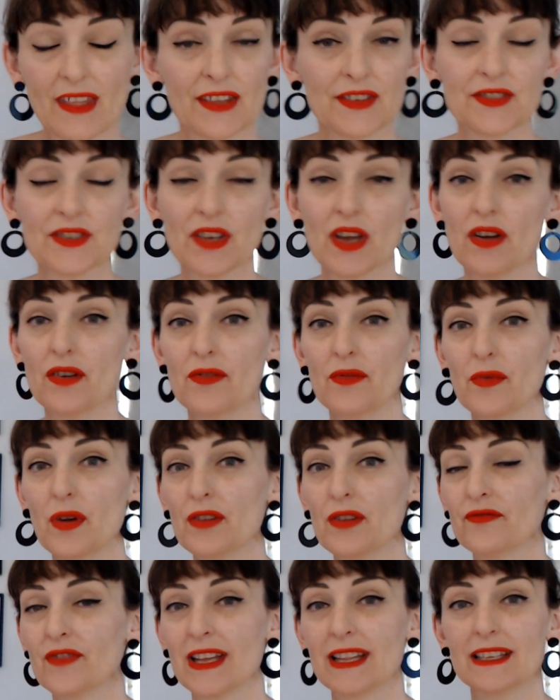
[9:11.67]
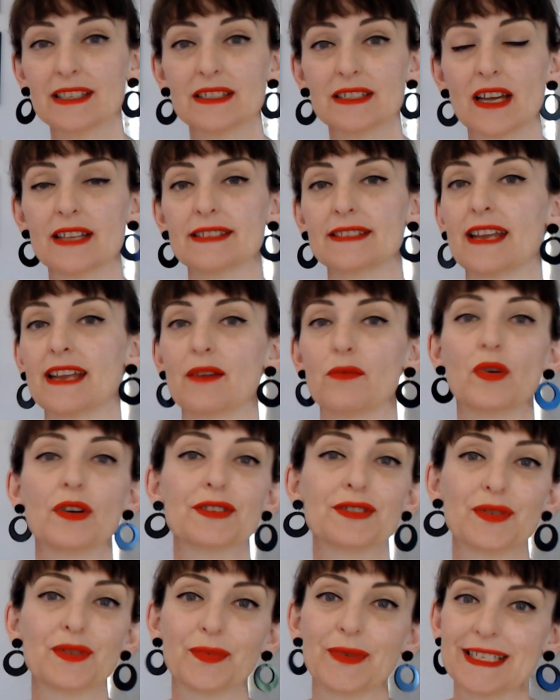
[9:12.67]
So on Valentine's Day,
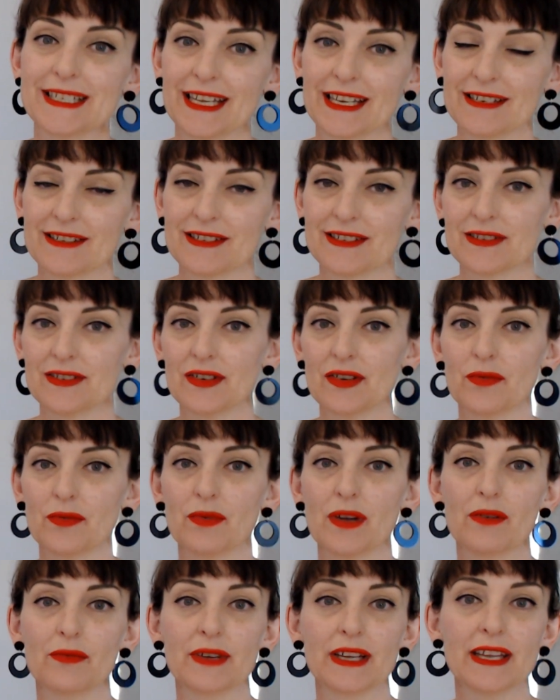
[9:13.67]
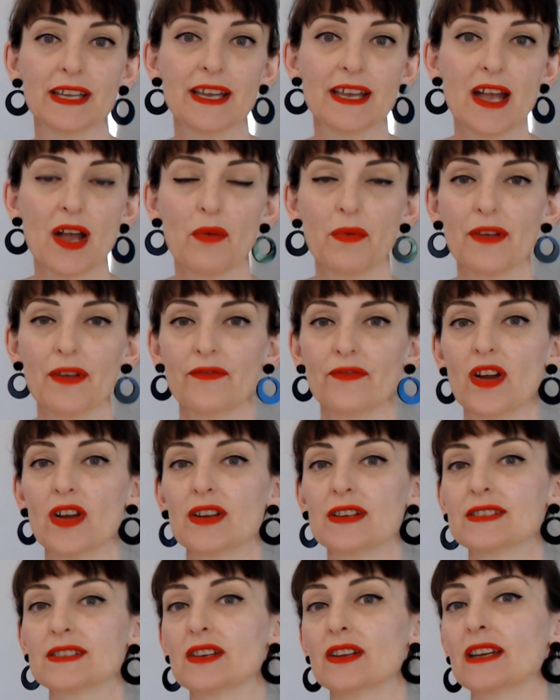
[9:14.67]
what do we tend to do? Well, we
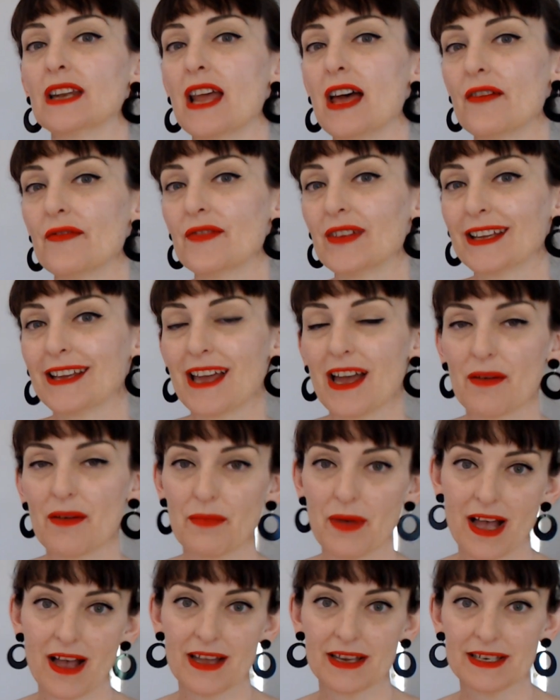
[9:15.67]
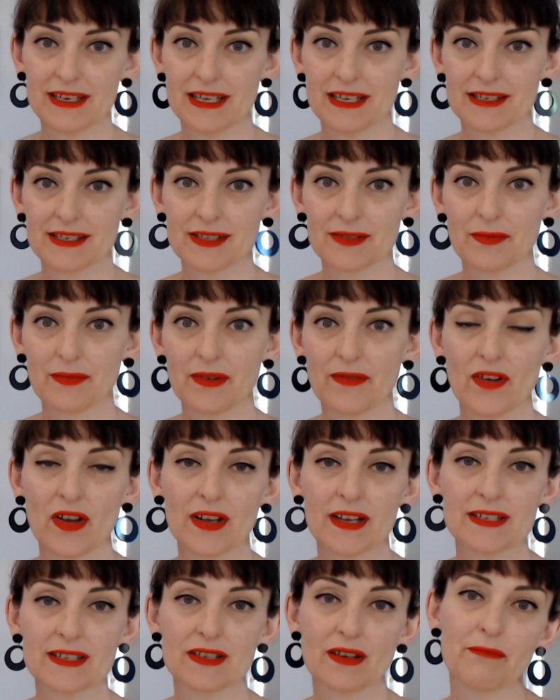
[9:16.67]
focus on loving our partners. We
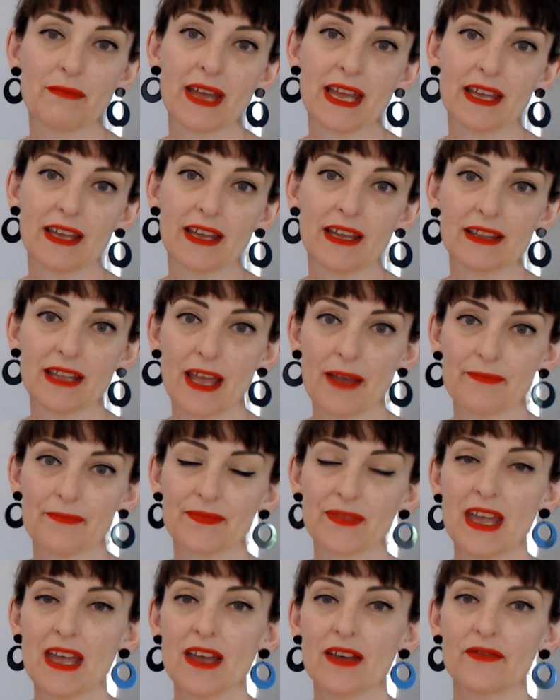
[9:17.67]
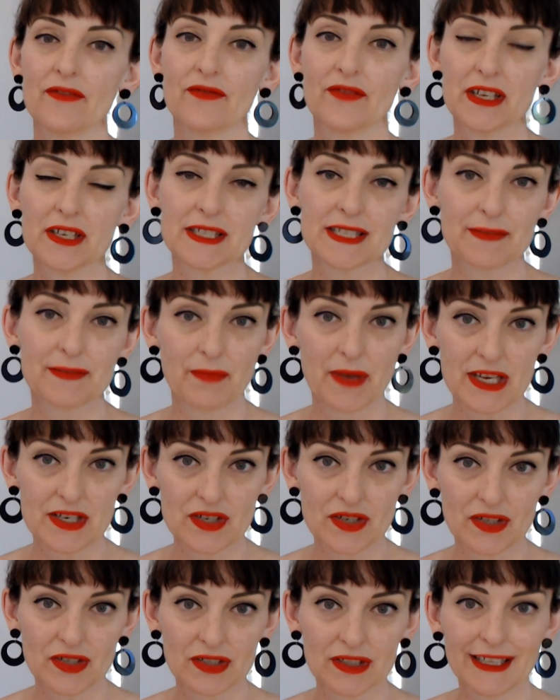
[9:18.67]
focus on making them feel
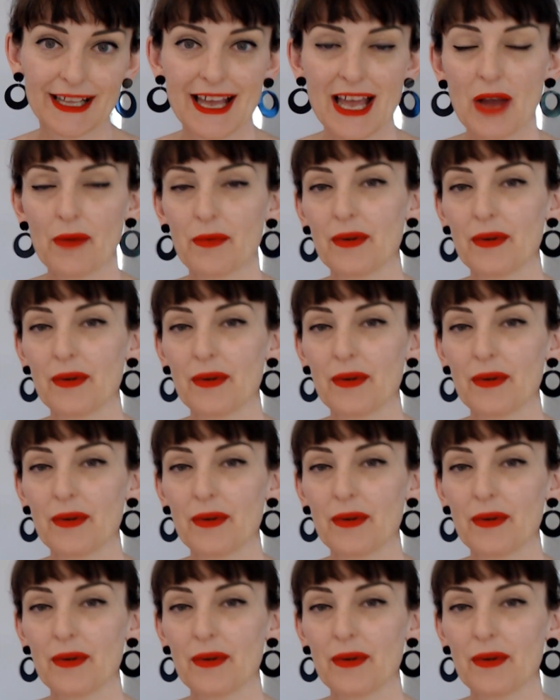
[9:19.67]
special.